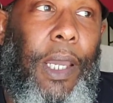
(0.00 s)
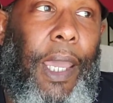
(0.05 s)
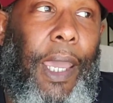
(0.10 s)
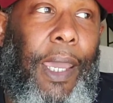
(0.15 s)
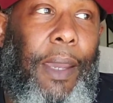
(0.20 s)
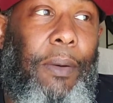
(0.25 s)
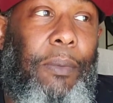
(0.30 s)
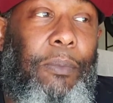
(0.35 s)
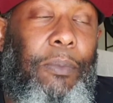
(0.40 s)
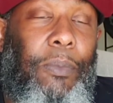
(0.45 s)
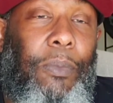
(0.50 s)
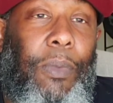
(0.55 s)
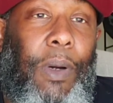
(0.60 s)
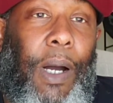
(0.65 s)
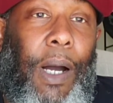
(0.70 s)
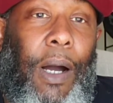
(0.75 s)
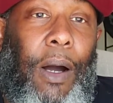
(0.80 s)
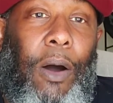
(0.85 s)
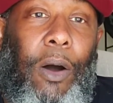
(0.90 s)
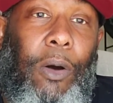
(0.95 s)
And
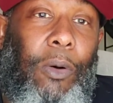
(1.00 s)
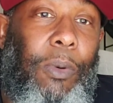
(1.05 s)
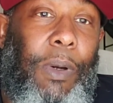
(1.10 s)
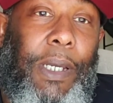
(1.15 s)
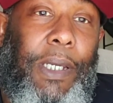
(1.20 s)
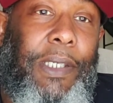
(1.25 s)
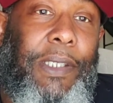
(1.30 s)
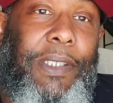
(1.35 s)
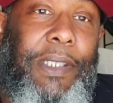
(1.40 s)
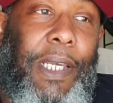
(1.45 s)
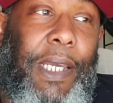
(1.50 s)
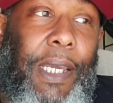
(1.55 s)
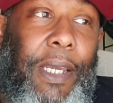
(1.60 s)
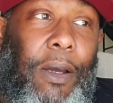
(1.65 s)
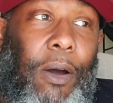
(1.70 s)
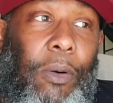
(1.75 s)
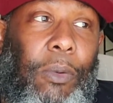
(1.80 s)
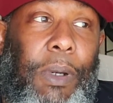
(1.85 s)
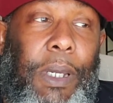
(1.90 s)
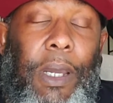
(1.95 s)
I always say,
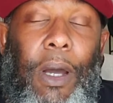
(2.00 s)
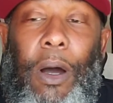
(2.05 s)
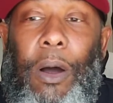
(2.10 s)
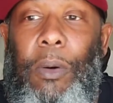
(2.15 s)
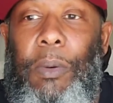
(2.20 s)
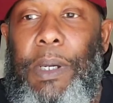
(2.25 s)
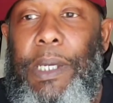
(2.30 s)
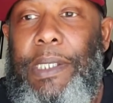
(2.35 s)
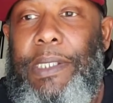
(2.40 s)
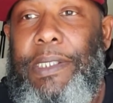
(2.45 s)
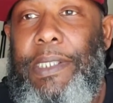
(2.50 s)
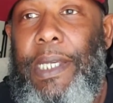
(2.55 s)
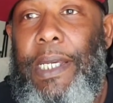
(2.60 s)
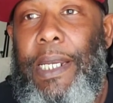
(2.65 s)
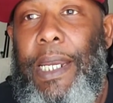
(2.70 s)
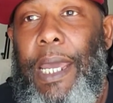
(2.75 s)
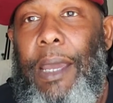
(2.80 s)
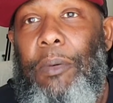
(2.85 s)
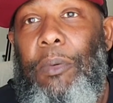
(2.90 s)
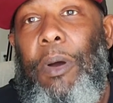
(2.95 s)
or we always
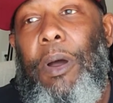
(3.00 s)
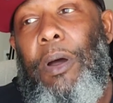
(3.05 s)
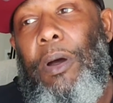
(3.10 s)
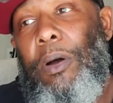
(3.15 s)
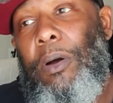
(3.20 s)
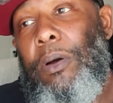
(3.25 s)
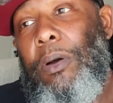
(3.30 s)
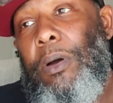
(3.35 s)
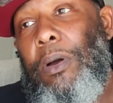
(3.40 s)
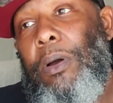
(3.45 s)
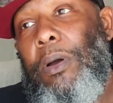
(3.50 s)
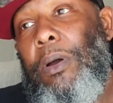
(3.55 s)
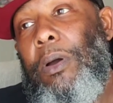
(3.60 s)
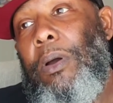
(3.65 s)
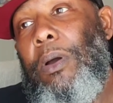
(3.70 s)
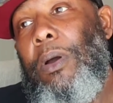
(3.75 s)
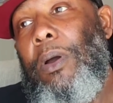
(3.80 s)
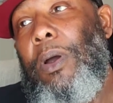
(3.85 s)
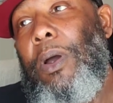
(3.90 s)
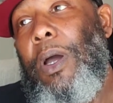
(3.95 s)
say that, well,
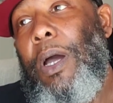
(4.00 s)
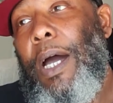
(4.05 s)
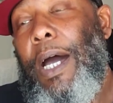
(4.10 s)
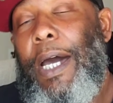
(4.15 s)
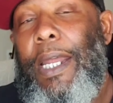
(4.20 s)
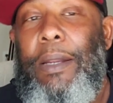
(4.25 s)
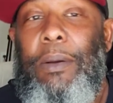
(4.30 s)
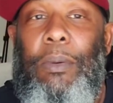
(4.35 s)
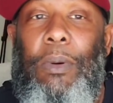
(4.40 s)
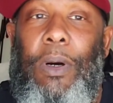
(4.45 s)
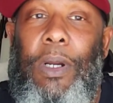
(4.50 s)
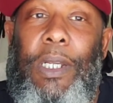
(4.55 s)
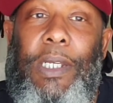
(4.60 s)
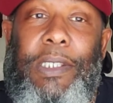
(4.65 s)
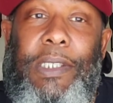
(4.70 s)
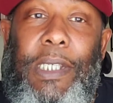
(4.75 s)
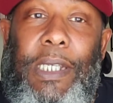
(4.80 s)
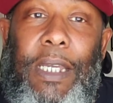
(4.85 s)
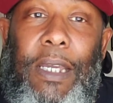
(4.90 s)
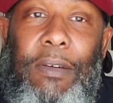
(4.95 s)
I didn't want
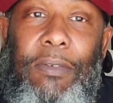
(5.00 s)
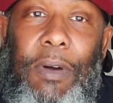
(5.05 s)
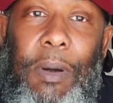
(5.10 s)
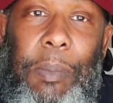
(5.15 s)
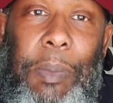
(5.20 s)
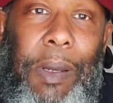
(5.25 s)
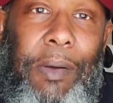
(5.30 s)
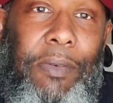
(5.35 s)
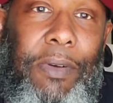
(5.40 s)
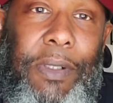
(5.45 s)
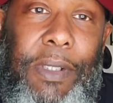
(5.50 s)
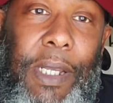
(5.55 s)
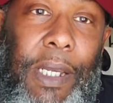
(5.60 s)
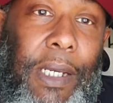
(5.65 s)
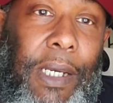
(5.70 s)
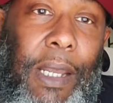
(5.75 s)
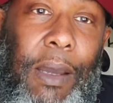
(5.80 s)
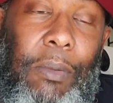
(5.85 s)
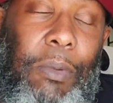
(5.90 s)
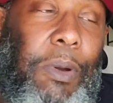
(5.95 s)
us to give up
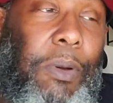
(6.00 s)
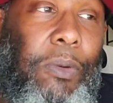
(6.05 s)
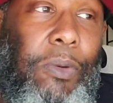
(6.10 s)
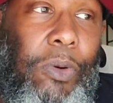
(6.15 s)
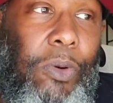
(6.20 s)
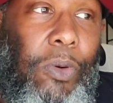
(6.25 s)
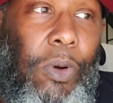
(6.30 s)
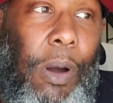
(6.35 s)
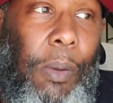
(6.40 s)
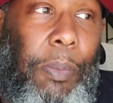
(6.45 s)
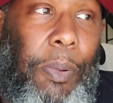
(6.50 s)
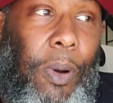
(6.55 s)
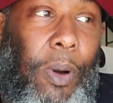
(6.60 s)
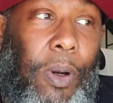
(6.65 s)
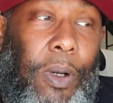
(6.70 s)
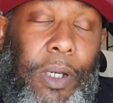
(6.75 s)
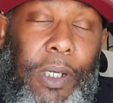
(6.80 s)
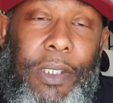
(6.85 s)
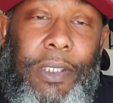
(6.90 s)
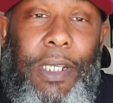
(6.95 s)
everything that we grew up
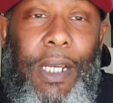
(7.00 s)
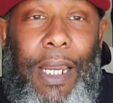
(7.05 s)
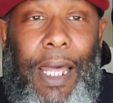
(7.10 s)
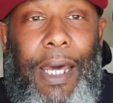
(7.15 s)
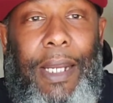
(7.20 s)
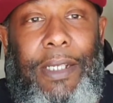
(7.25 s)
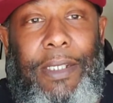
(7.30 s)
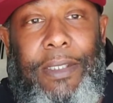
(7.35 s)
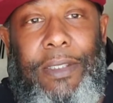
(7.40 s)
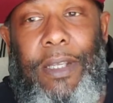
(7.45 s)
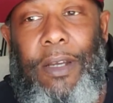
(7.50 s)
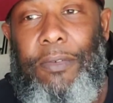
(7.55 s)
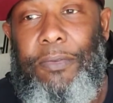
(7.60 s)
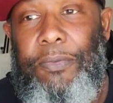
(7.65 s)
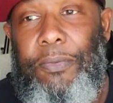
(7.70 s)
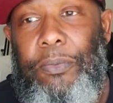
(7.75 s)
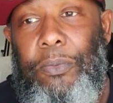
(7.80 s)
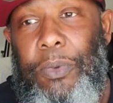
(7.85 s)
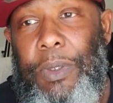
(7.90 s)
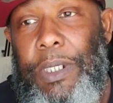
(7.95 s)
on, because a lot of stuff
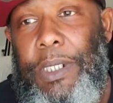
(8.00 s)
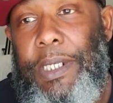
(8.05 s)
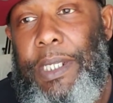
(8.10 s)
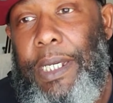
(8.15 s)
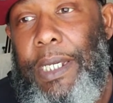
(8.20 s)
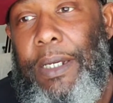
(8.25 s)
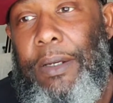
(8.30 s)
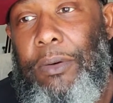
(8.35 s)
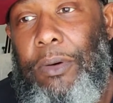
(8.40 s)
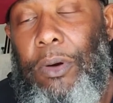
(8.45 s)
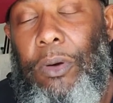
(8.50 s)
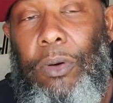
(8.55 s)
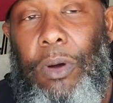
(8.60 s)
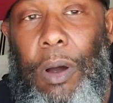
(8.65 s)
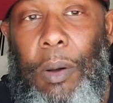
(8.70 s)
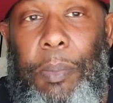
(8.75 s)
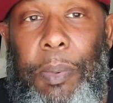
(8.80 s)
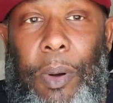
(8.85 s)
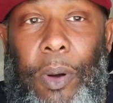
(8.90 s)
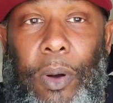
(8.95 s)
we did
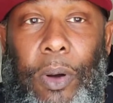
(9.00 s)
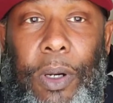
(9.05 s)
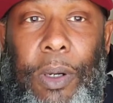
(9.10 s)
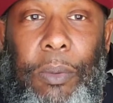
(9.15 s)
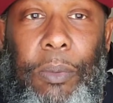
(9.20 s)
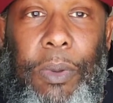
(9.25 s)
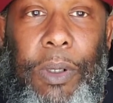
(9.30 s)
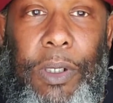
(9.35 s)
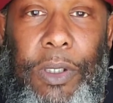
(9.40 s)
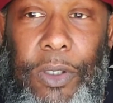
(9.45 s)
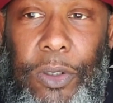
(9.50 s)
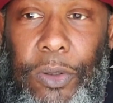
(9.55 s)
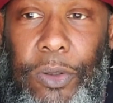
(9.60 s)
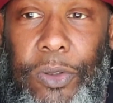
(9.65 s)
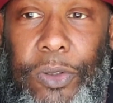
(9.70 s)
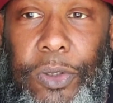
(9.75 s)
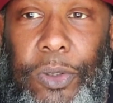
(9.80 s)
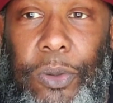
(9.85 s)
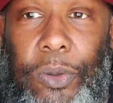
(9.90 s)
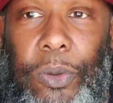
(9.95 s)
grow up on and we're
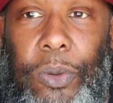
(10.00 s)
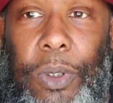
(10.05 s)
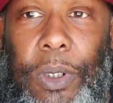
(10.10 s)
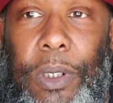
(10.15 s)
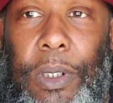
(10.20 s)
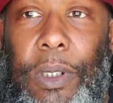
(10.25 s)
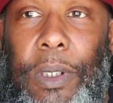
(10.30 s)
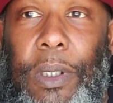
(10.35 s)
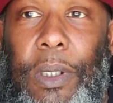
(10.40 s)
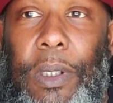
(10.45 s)
used to it,